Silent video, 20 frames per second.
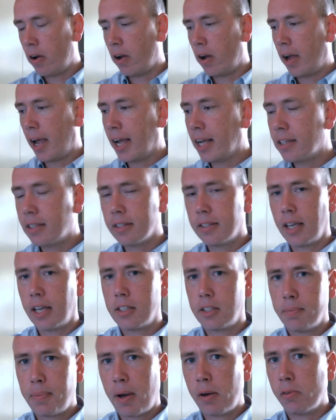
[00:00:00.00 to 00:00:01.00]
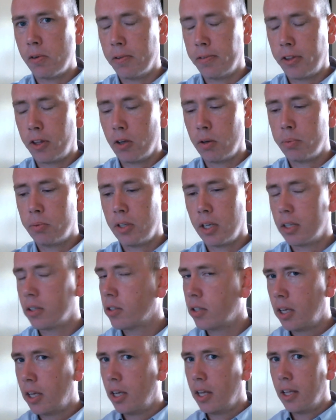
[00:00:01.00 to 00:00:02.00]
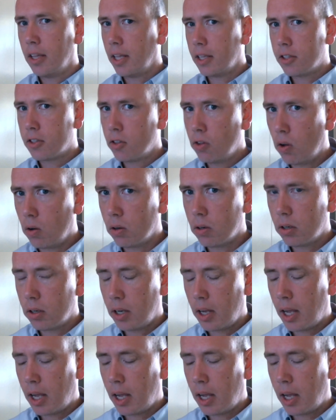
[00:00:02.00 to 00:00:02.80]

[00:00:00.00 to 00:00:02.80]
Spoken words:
exercising power over the objects. That's not